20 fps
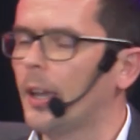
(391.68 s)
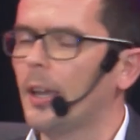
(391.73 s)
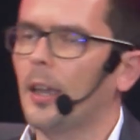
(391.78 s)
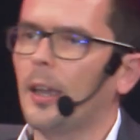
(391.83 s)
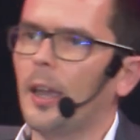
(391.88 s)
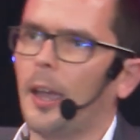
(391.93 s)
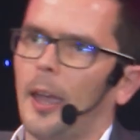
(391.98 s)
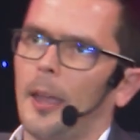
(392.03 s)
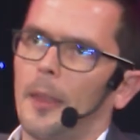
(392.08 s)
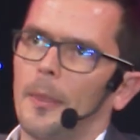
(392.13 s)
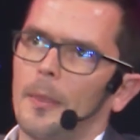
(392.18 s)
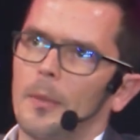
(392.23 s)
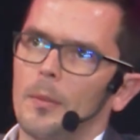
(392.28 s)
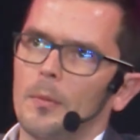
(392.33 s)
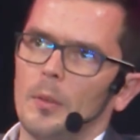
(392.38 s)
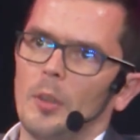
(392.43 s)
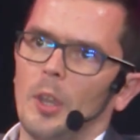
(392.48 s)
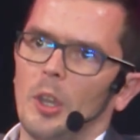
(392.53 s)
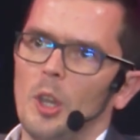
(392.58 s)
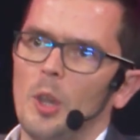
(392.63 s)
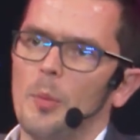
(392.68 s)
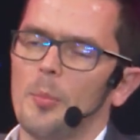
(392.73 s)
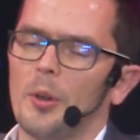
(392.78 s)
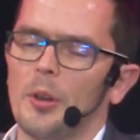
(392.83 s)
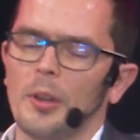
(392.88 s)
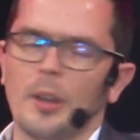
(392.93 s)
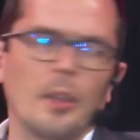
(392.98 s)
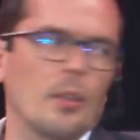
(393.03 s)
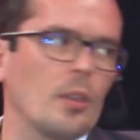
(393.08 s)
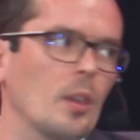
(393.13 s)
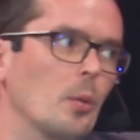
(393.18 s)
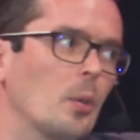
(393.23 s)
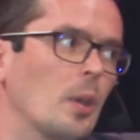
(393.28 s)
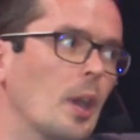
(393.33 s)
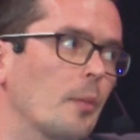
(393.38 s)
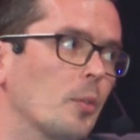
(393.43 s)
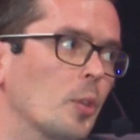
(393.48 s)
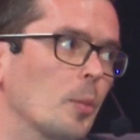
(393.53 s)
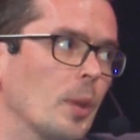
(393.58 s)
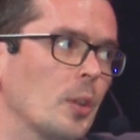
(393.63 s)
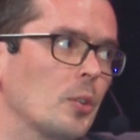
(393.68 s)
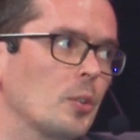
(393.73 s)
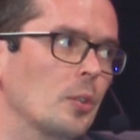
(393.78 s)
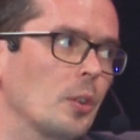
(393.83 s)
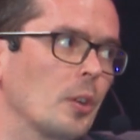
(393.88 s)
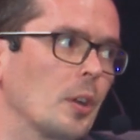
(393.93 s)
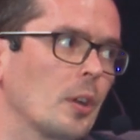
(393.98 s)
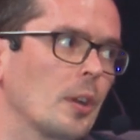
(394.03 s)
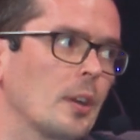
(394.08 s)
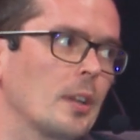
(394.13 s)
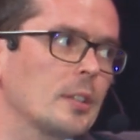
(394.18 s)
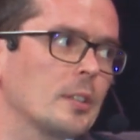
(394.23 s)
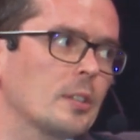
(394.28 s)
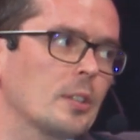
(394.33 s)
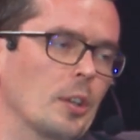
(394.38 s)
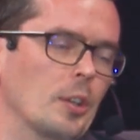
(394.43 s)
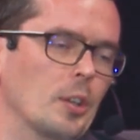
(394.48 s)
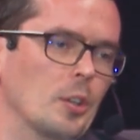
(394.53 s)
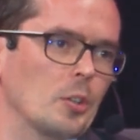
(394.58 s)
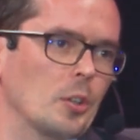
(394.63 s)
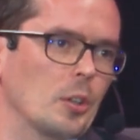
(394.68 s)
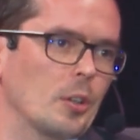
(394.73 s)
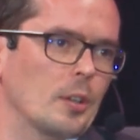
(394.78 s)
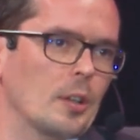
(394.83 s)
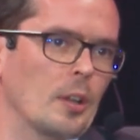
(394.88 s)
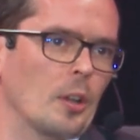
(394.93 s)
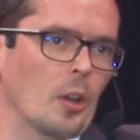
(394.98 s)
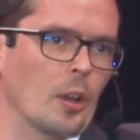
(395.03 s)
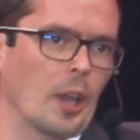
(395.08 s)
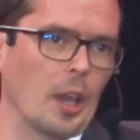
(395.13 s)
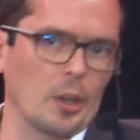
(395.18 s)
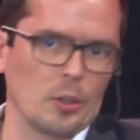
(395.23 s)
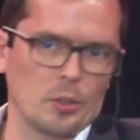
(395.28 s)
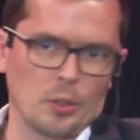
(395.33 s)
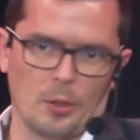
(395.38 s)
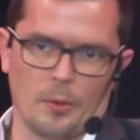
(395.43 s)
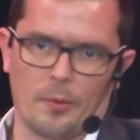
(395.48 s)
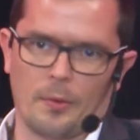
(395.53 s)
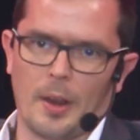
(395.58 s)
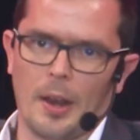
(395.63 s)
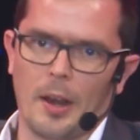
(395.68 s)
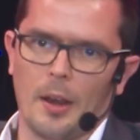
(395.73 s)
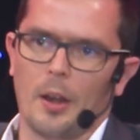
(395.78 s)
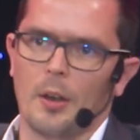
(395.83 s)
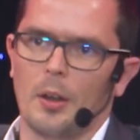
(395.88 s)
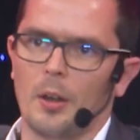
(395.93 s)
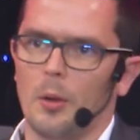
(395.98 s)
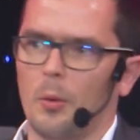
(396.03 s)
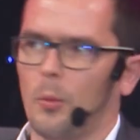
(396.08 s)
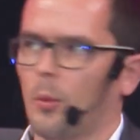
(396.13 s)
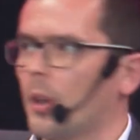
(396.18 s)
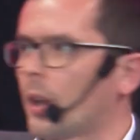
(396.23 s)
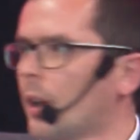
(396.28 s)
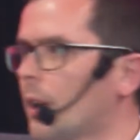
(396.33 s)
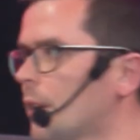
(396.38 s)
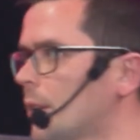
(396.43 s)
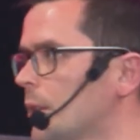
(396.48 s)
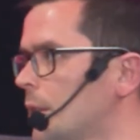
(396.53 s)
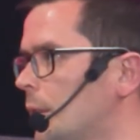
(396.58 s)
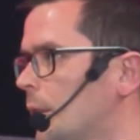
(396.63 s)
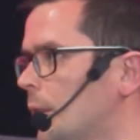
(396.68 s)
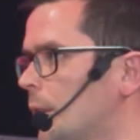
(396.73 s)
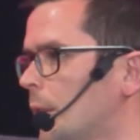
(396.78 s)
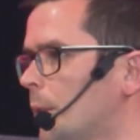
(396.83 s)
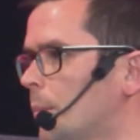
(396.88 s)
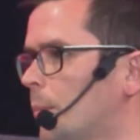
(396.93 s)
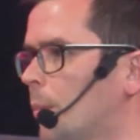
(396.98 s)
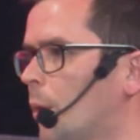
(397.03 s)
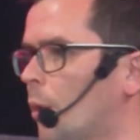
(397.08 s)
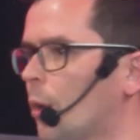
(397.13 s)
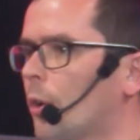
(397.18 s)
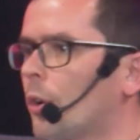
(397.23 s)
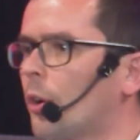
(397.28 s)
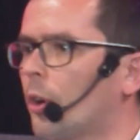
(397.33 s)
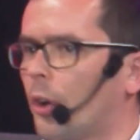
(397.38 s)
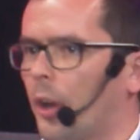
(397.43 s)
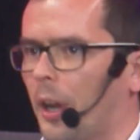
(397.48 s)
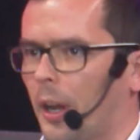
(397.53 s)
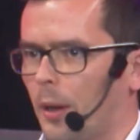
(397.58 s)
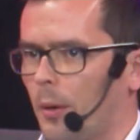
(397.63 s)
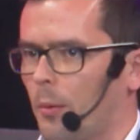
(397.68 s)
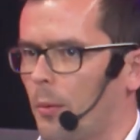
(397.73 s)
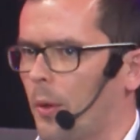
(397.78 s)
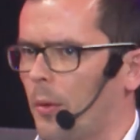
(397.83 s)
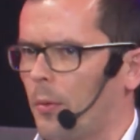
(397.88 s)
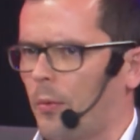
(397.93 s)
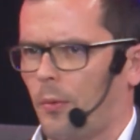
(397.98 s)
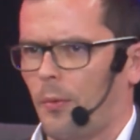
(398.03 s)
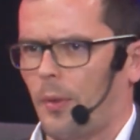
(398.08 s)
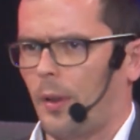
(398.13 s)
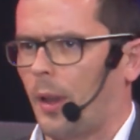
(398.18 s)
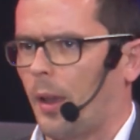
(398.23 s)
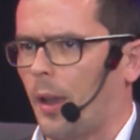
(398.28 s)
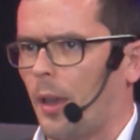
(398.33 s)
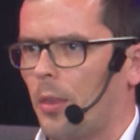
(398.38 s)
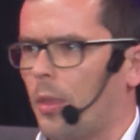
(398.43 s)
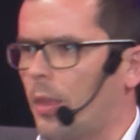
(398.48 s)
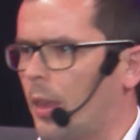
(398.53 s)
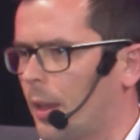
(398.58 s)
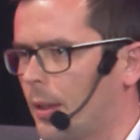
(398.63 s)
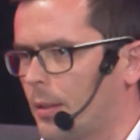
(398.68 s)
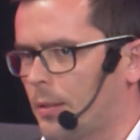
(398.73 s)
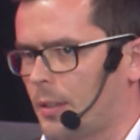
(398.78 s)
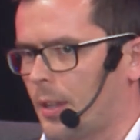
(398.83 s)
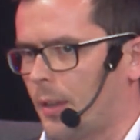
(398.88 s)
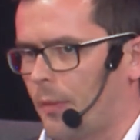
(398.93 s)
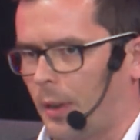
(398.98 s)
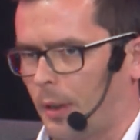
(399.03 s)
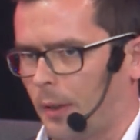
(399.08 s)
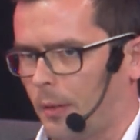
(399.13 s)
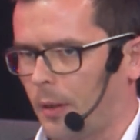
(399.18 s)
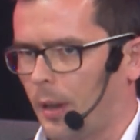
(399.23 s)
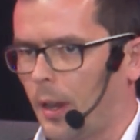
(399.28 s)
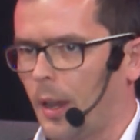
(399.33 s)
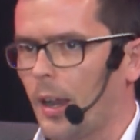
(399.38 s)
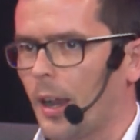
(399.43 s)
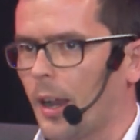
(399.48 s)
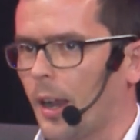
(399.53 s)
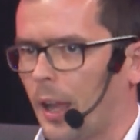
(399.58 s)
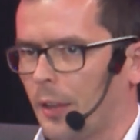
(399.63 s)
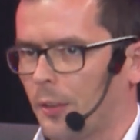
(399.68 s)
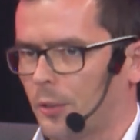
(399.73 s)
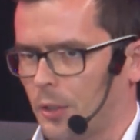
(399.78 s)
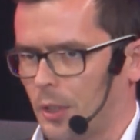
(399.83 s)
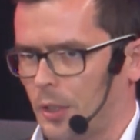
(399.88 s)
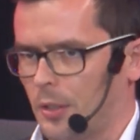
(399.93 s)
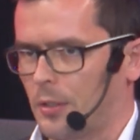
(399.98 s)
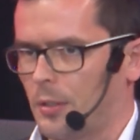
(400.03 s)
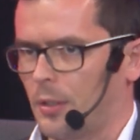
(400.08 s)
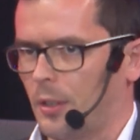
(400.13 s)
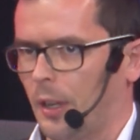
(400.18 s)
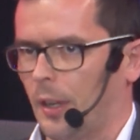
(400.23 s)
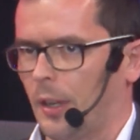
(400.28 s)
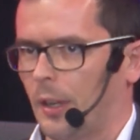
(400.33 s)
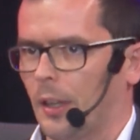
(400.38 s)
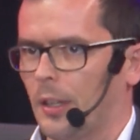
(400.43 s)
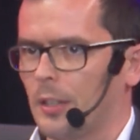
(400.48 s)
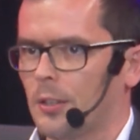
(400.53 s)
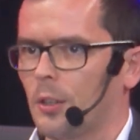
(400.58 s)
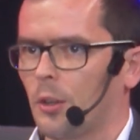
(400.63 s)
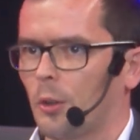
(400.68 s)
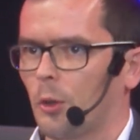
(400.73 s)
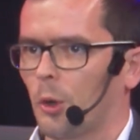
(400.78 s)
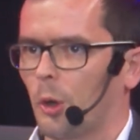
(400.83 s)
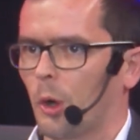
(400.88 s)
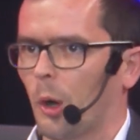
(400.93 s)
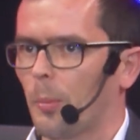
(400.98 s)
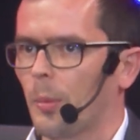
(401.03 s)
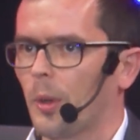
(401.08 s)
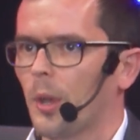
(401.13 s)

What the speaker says: And the key point I think we have to mention here, strategic location of Hungary. We are bordering with, I think, 7 countries in Eastern Europe.